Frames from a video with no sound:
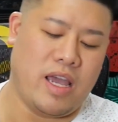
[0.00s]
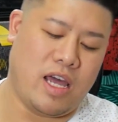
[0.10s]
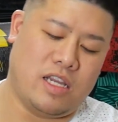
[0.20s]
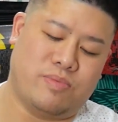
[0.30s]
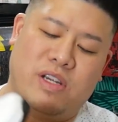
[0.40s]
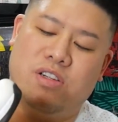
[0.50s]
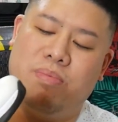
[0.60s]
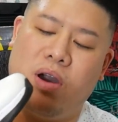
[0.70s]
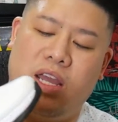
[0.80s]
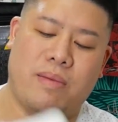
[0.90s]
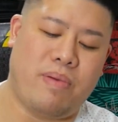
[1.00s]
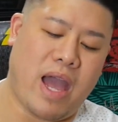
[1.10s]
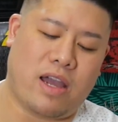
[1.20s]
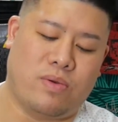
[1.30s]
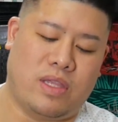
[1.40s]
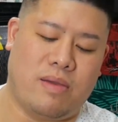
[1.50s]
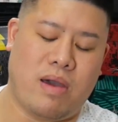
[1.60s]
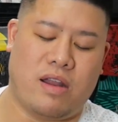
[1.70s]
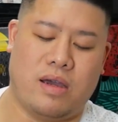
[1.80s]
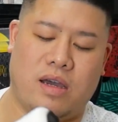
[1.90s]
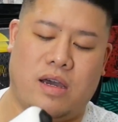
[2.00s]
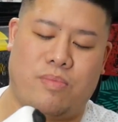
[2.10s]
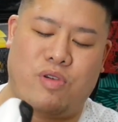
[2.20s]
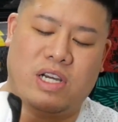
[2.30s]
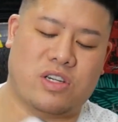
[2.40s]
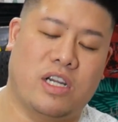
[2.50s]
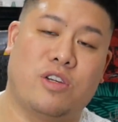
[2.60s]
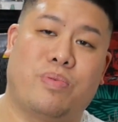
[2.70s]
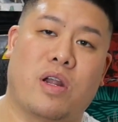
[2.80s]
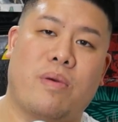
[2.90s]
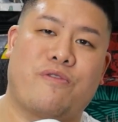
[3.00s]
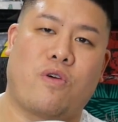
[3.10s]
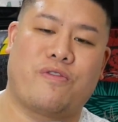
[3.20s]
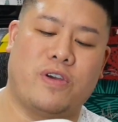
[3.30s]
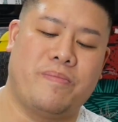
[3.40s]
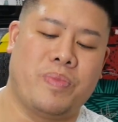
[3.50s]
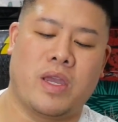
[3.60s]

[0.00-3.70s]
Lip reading: and especially upon impact with the amount of pressure I do put on my forefoot.